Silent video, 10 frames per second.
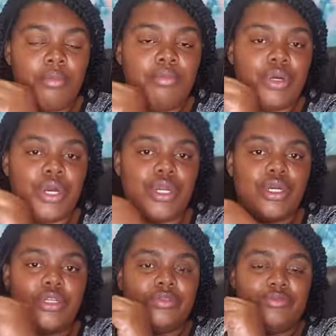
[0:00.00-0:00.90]

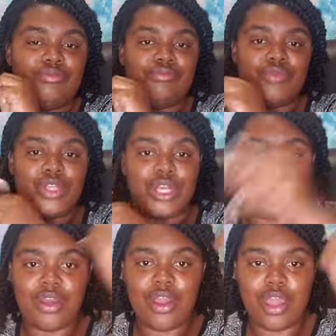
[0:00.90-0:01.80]
But yeah,
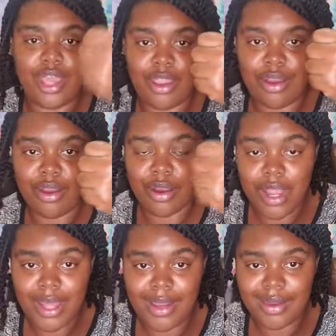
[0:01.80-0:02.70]
hair,
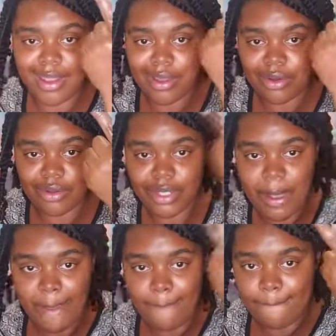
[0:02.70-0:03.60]
nails,
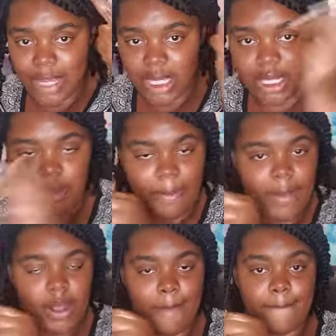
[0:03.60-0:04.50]
makeup,
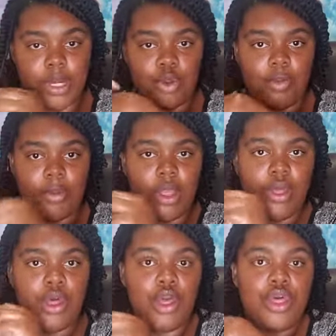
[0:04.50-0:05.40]
boom,
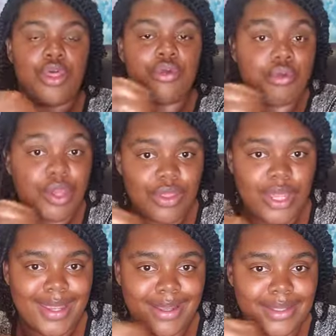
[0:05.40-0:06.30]
3
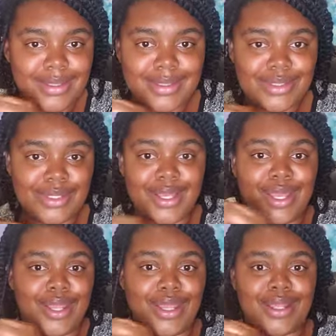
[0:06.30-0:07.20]
things,
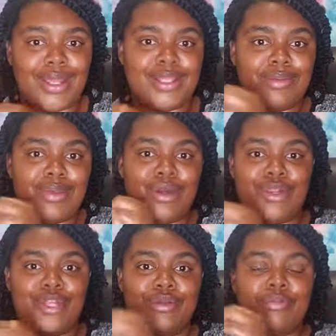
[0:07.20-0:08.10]
and that's about
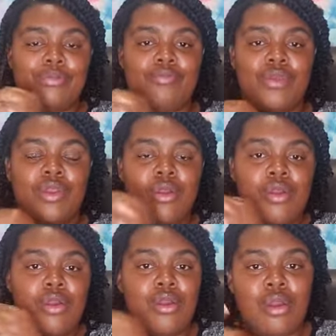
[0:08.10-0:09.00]
it.
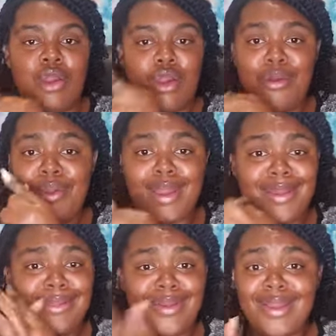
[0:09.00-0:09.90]
Okay,
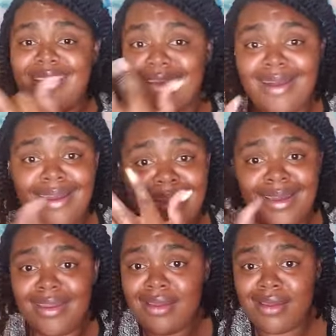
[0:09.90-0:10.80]
look at
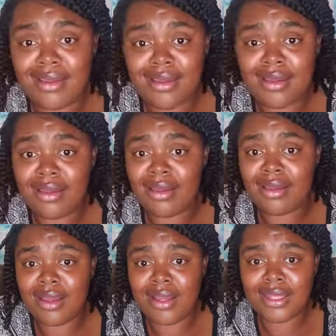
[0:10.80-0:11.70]
God.
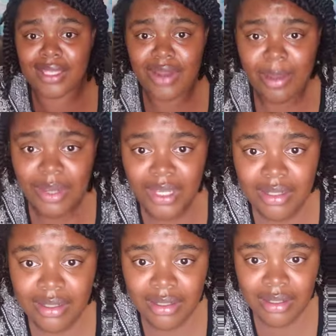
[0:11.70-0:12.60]
See what I mean?
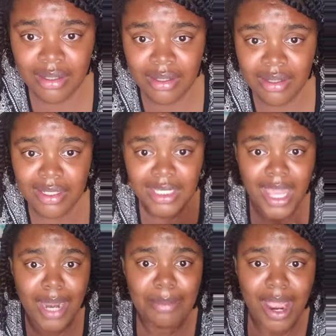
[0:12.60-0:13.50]
See
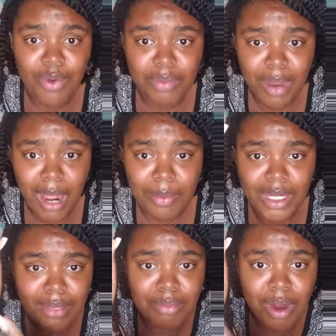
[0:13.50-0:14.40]
how the back was popping,
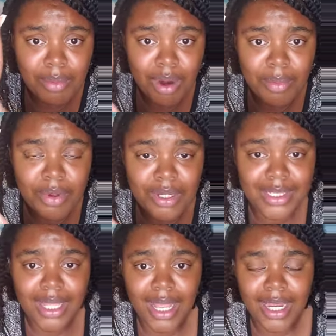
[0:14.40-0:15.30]
and Berber up here is
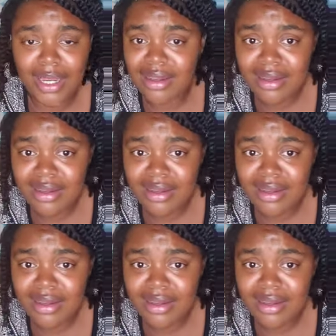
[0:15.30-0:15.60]
like,